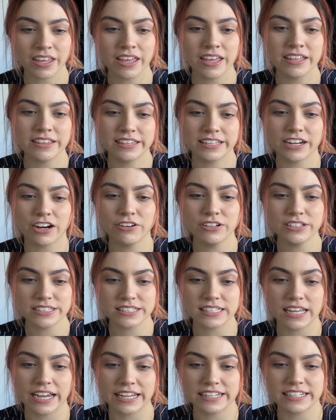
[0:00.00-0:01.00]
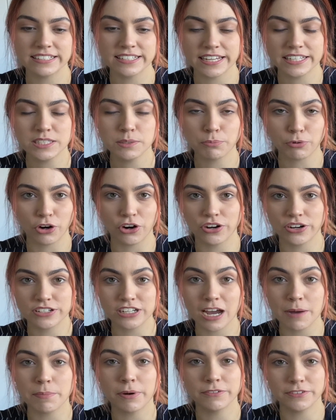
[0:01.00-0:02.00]
The current slide contains a
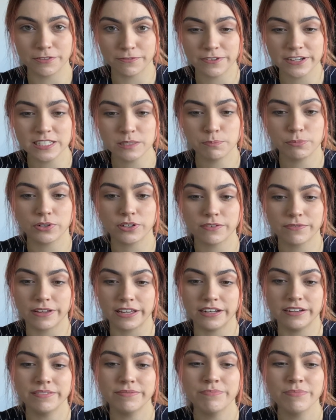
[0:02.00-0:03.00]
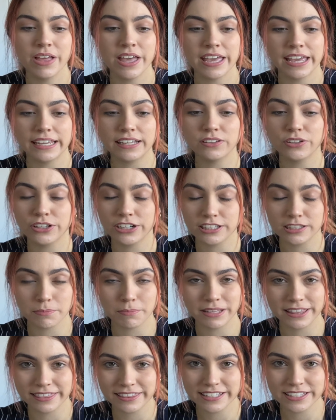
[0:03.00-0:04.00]
prototype of the Facebook event, including the
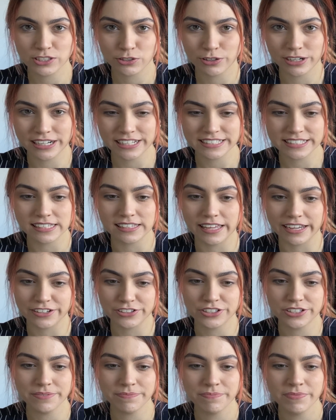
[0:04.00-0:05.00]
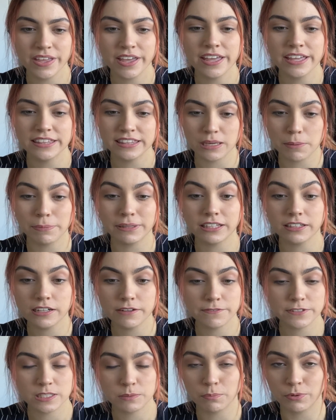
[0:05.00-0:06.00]
monthly screening selection, the ability for
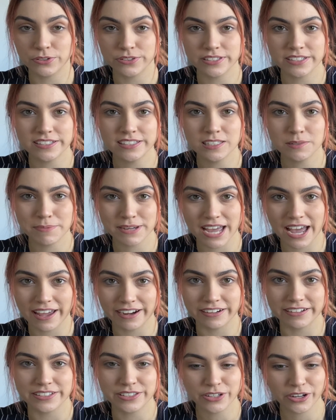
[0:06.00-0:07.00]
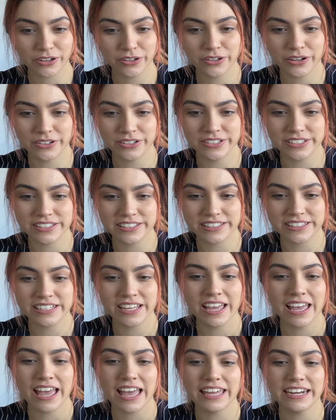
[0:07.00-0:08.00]
sponsors to be added as co-hosts,
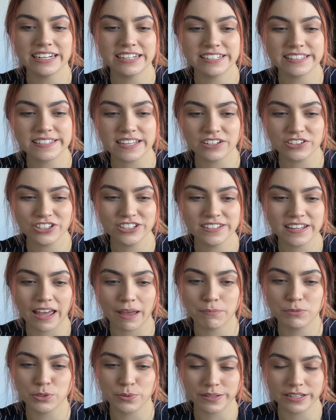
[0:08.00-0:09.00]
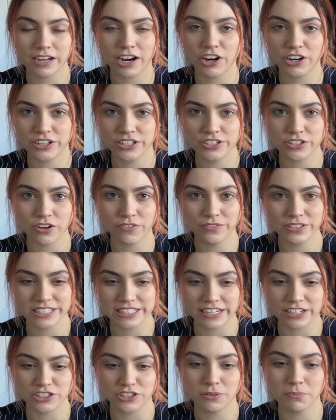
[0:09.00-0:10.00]
and a discussion tab to encourage
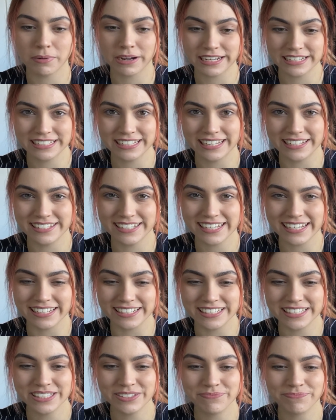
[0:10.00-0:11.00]
conversation by attendees.